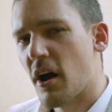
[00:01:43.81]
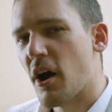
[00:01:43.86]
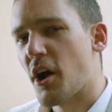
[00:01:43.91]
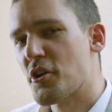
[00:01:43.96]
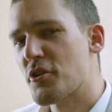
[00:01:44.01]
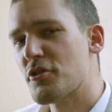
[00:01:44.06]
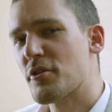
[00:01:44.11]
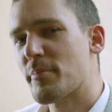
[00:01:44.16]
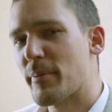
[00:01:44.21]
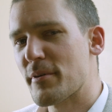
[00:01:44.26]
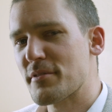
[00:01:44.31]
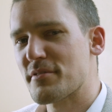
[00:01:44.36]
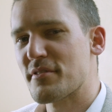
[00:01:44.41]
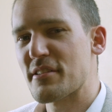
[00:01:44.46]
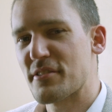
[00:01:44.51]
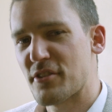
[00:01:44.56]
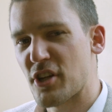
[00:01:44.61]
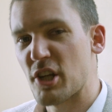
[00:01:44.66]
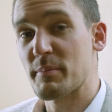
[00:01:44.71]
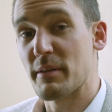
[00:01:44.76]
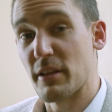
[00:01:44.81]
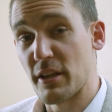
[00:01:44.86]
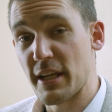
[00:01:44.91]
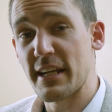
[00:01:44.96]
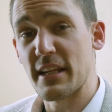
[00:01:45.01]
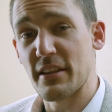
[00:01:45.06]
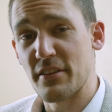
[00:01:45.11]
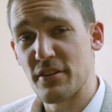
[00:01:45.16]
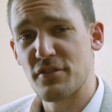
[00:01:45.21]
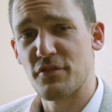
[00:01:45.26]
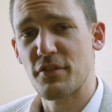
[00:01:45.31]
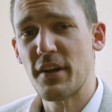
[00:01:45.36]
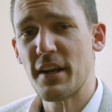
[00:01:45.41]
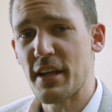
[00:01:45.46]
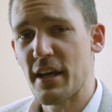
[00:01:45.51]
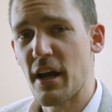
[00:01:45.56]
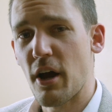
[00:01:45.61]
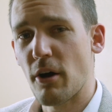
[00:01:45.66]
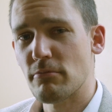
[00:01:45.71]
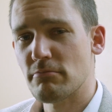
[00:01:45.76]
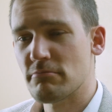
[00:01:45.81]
Are you the person that's going to be leading this video?